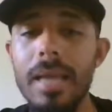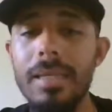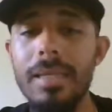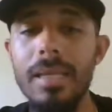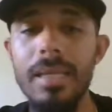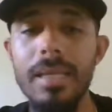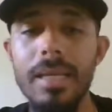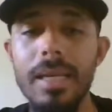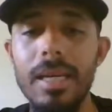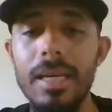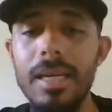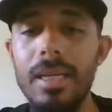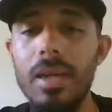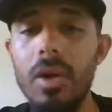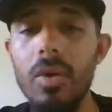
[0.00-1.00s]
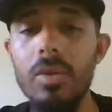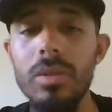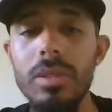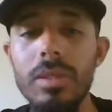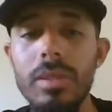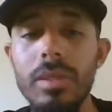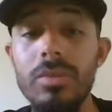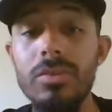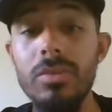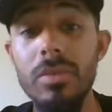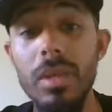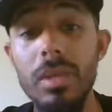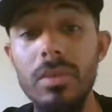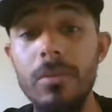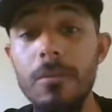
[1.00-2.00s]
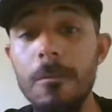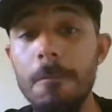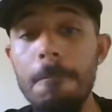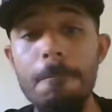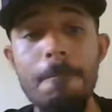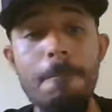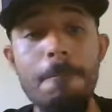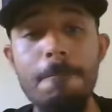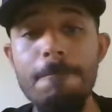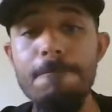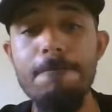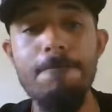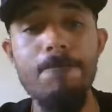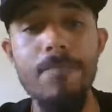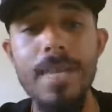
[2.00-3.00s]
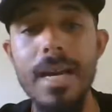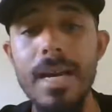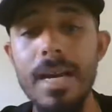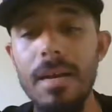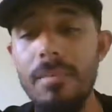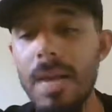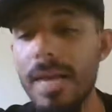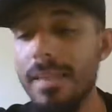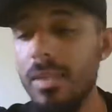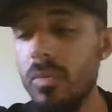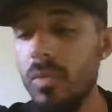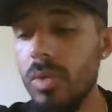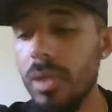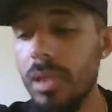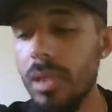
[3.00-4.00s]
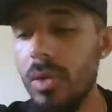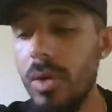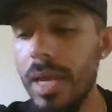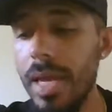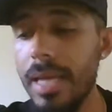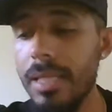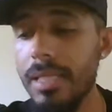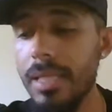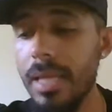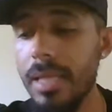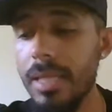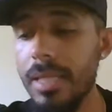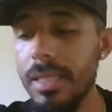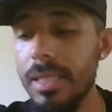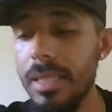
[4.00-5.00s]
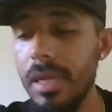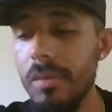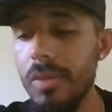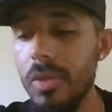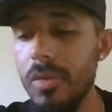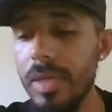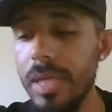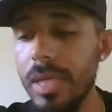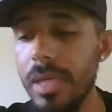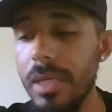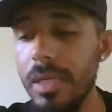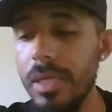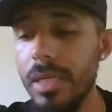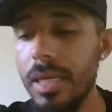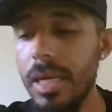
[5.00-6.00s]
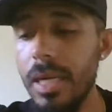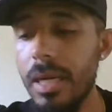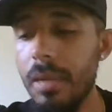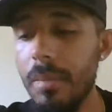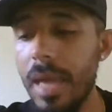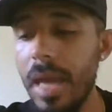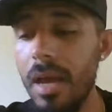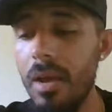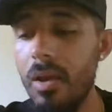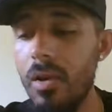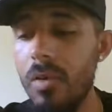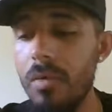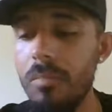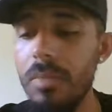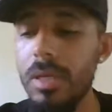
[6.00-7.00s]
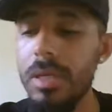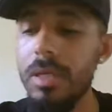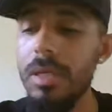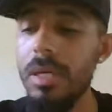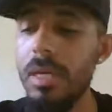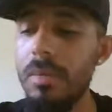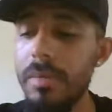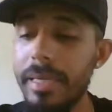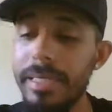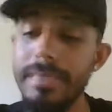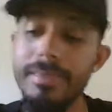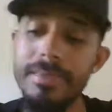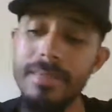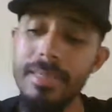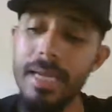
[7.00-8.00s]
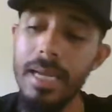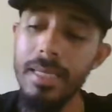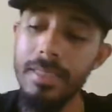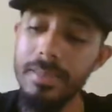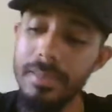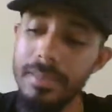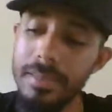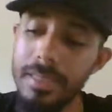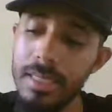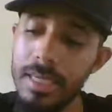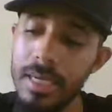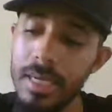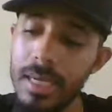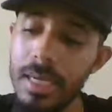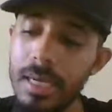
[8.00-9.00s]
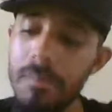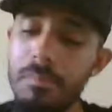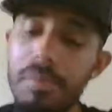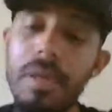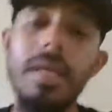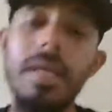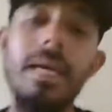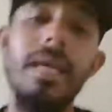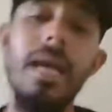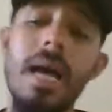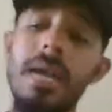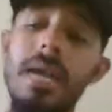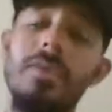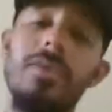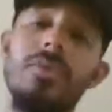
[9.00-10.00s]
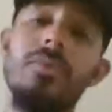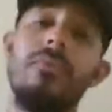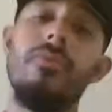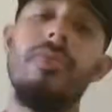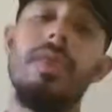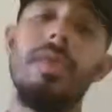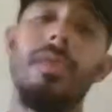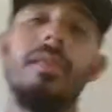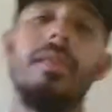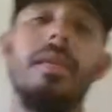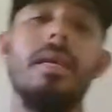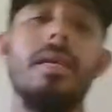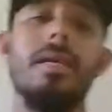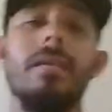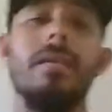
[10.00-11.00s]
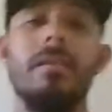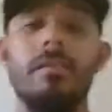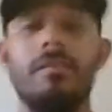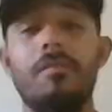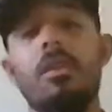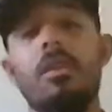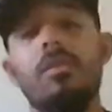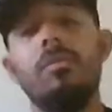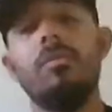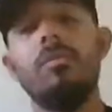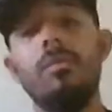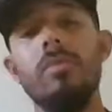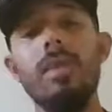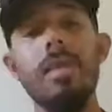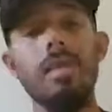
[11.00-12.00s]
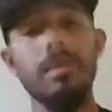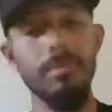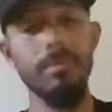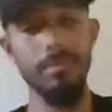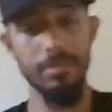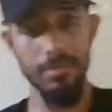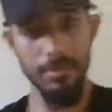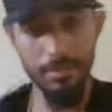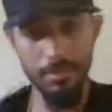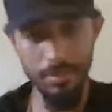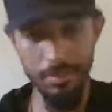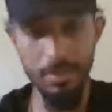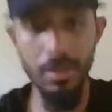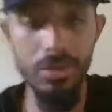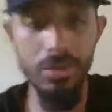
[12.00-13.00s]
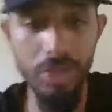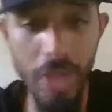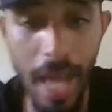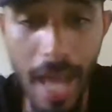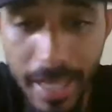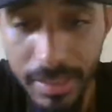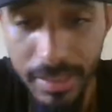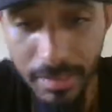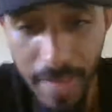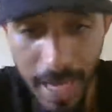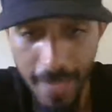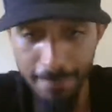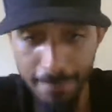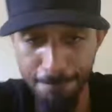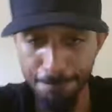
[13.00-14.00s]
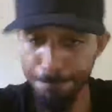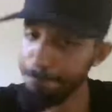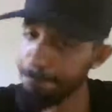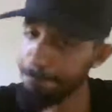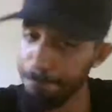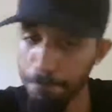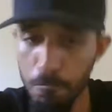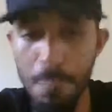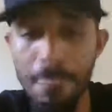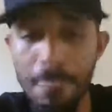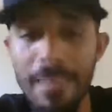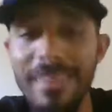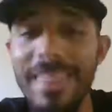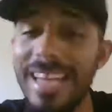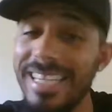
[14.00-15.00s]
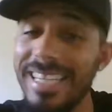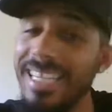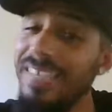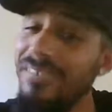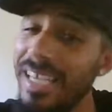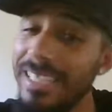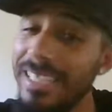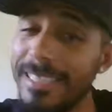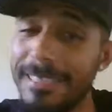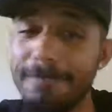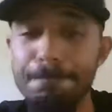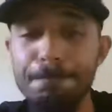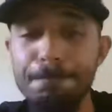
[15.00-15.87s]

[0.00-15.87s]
think in Oakland they'll struggle. I think we're going to go ahead and get the W here at home against the Titans. But I do think that the following week, those Jags, man, that defense,